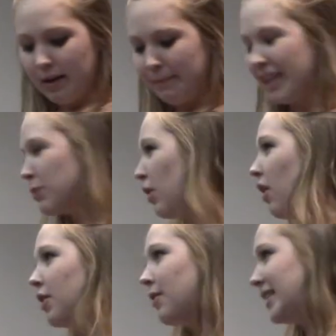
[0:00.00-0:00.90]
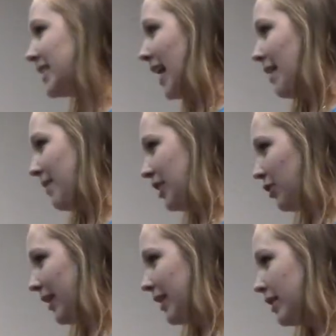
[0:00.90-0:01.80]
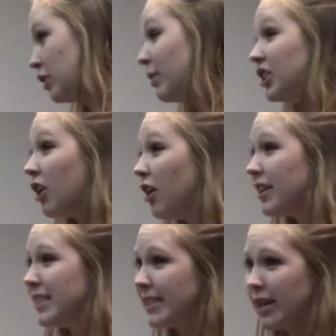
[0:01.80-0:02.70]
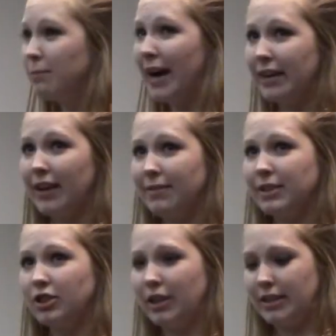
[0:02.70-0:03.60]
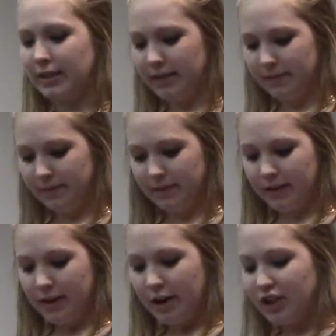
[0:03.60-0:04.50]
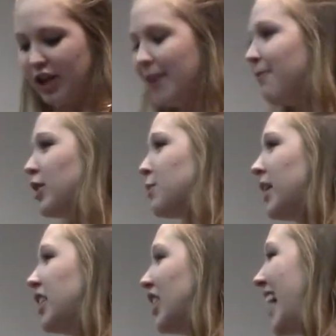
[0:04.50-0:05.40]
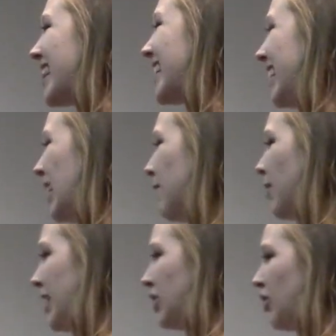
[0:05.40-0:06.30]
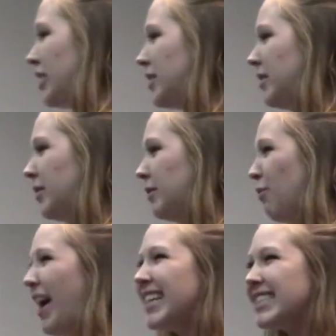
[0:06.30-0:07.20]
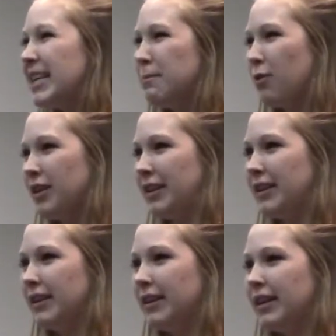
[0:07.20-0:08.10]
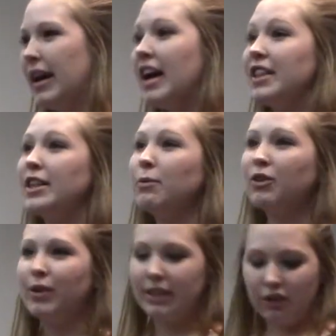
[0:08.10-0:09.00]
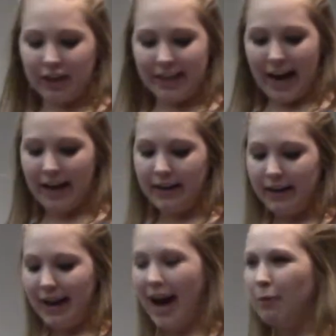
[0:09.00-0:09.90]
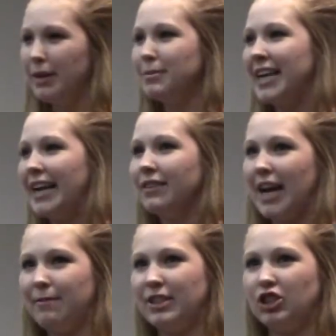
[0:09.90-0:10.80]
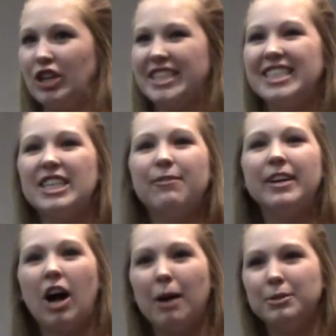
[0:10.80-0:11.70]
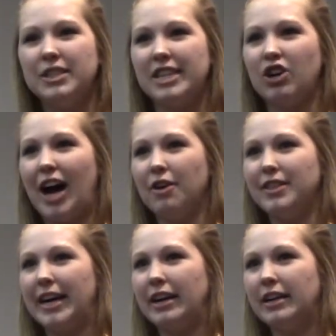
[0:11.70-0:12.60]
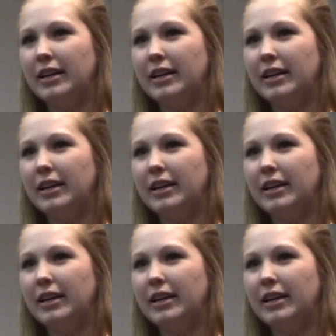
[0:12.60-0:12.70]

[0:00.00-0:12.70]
Because we're all going to die eventually, so we should all consider buying life insurance. So today, first we're going to look at the need for insurance. Why is it important? Then we're going to look at how we obtain life insurance and different options that are out there.